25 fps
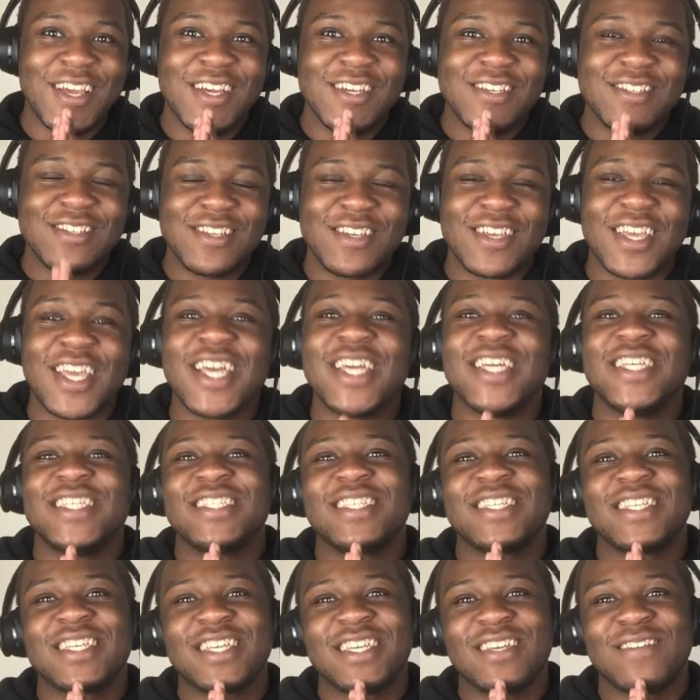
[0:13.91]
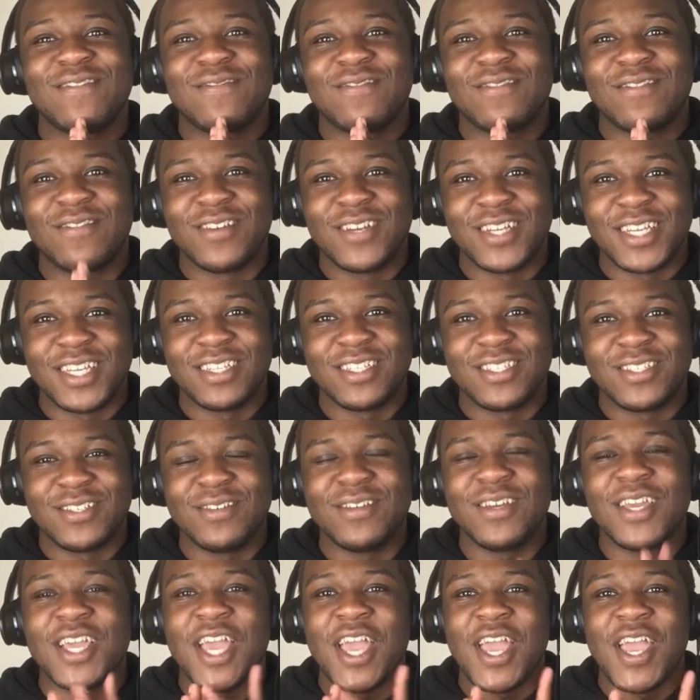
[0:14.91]
So, guys, let's get right into
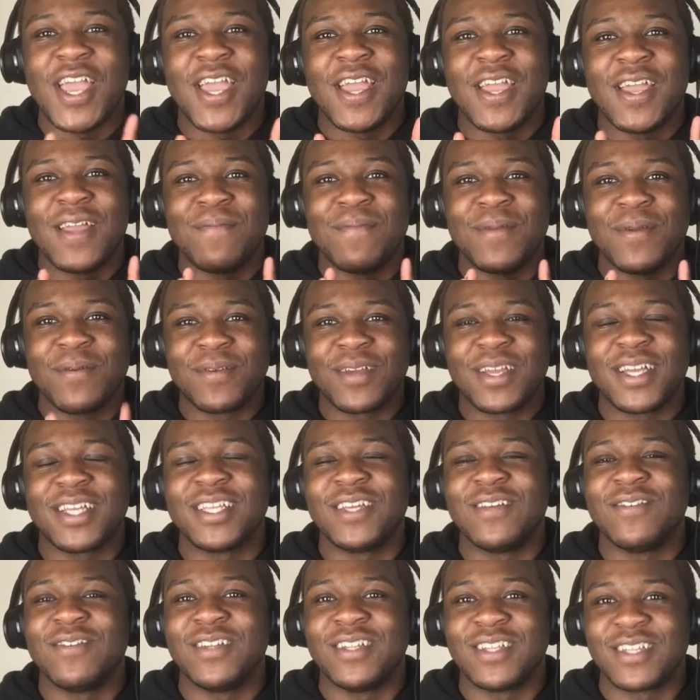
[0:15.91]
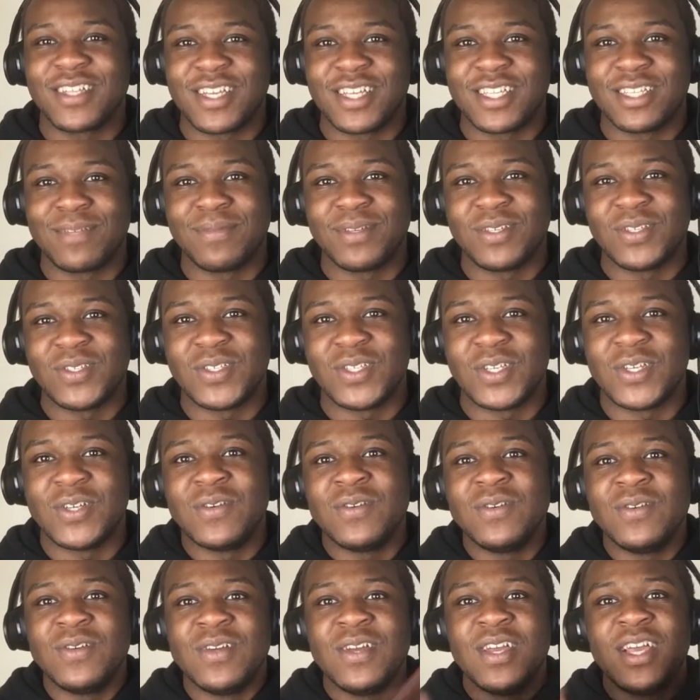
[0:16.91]
it. And remember, guys, that another content being
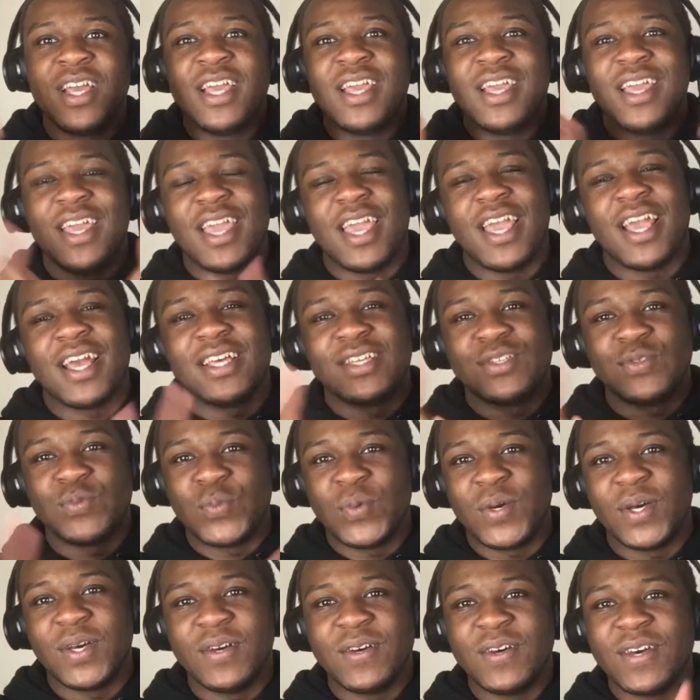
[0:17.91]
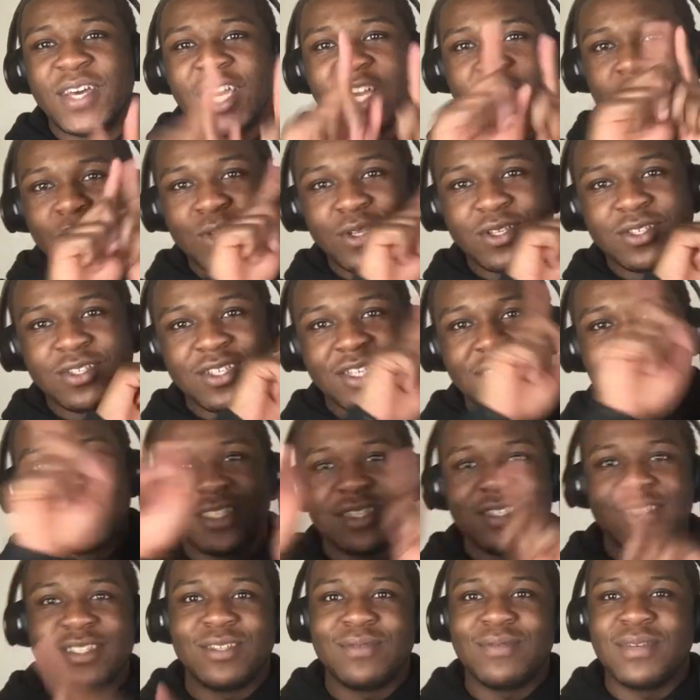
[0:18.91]
shown. As well, it was
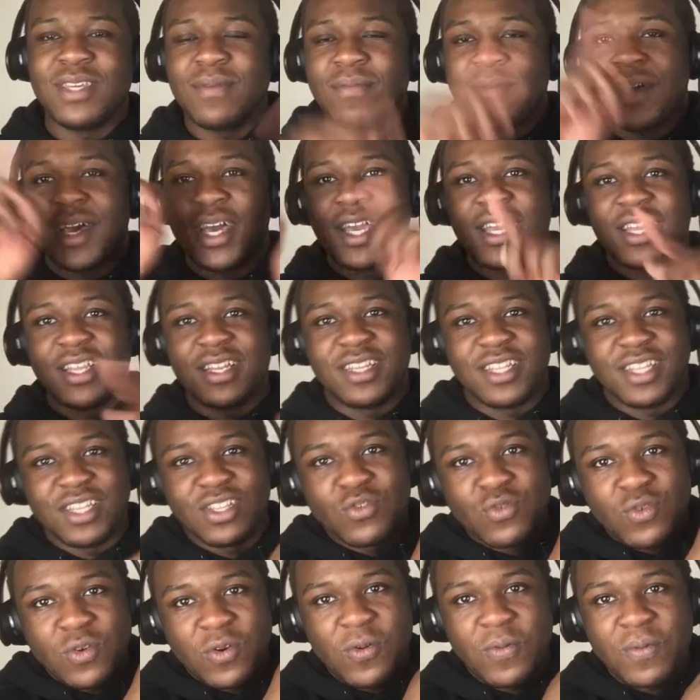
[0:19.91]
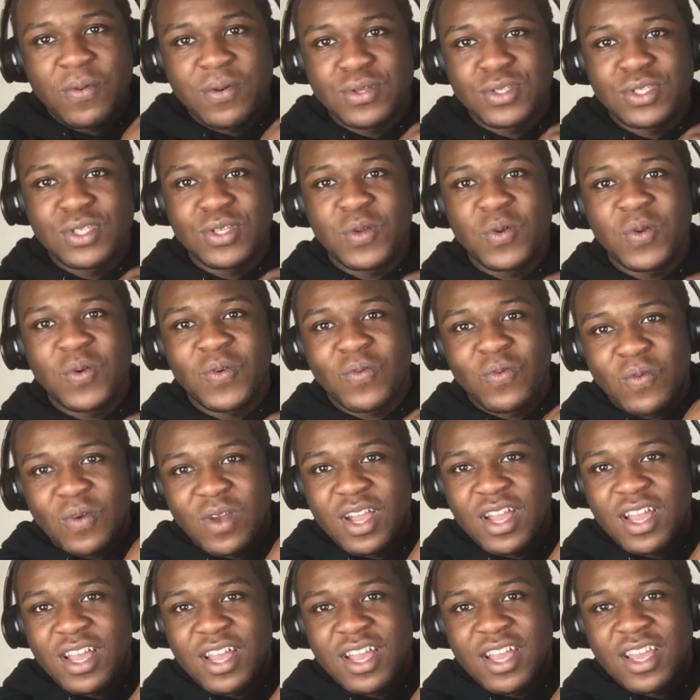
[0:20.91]
suggested to me by this one person
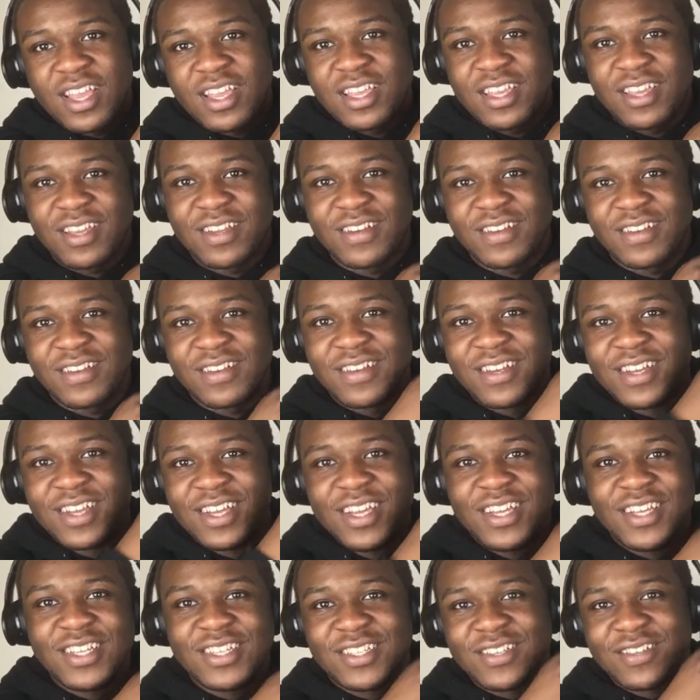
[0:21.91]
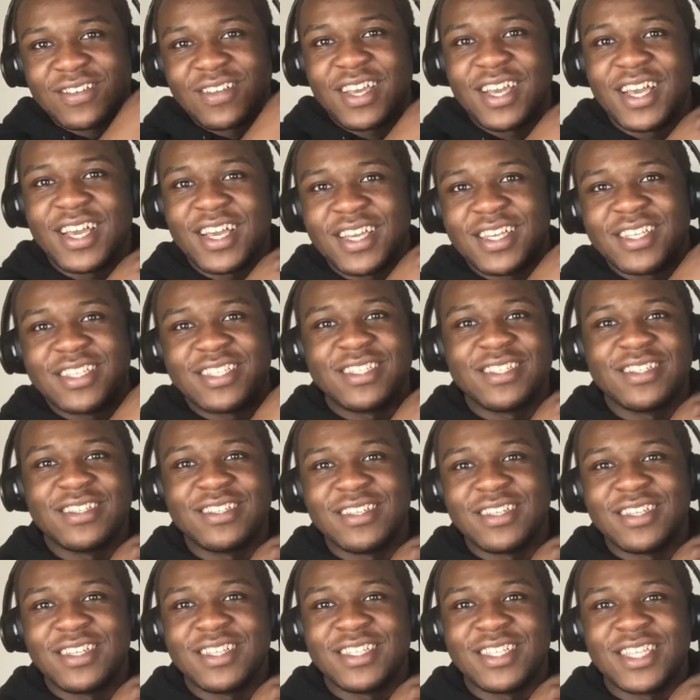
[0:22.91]
right here. So, guys,
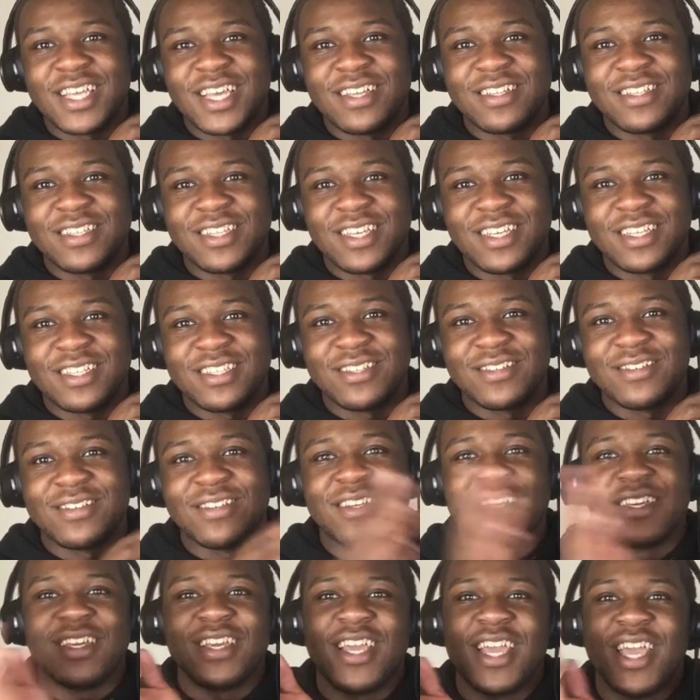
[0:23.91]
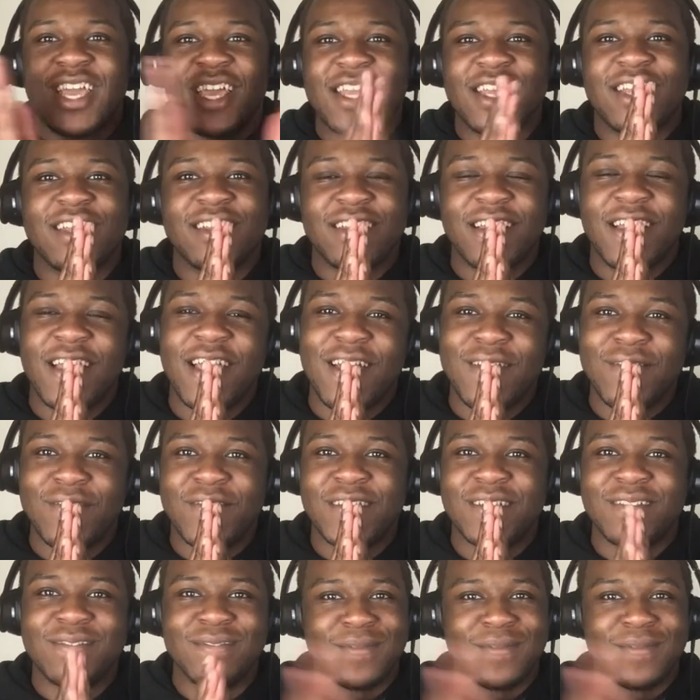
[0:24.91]
let's get into it and have fun.